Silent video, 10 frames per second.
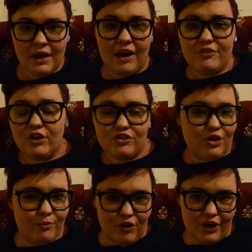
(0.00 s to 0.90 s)
I've not
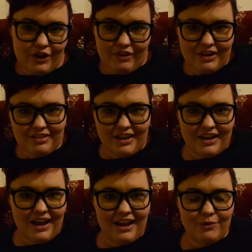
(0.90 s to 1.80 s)
stopped vlogging or
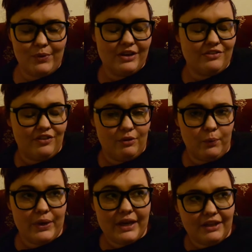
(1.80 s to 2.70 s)
anything, and
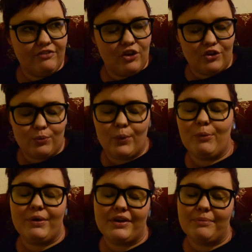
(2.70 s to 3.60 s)
weekly vlogs
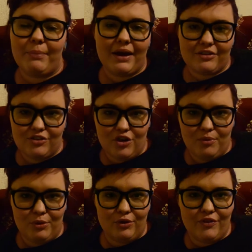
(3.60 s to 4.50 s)
will be back to
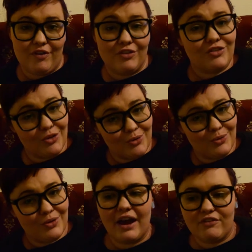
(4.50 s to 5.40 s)
normal very
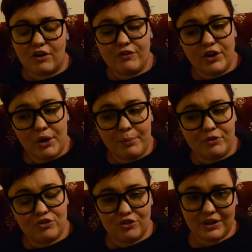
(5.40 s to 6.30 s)
soon. I've got a video up
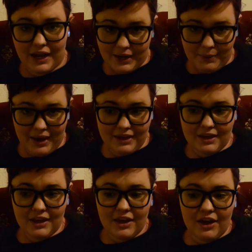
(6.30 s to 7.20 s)
on Sunday anyway,
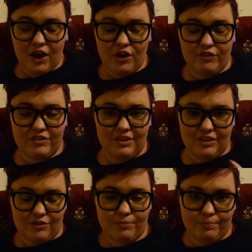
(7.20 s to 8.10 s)
and obviously
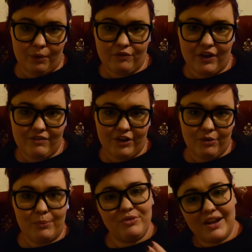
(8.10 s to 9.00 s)
this bonfire
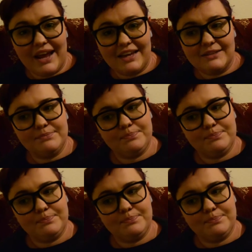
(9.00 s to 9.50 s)
video up tonight.